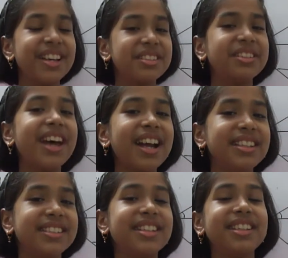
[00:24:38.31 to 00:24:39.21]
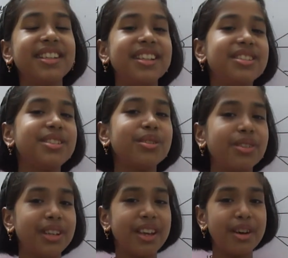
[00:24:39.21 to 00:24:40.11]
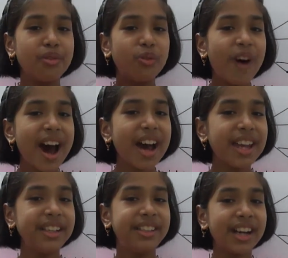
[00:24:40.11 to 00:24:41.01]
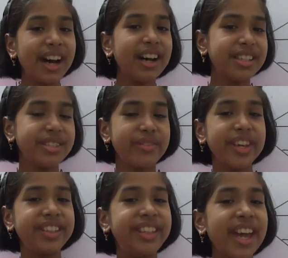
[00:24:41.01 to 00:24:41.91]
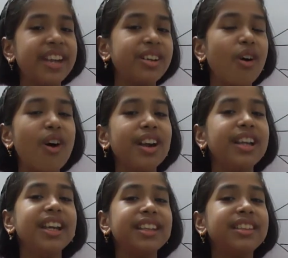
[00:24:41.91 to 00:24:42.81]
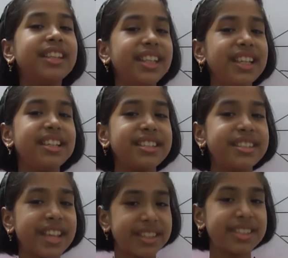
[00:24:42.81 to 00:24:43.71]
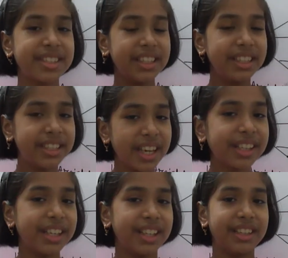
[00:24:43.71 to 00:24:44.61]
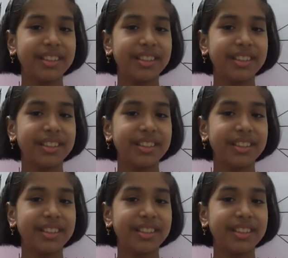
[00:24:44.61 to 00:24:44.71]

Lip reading: So that is the real story. Why does we get only 360 degree?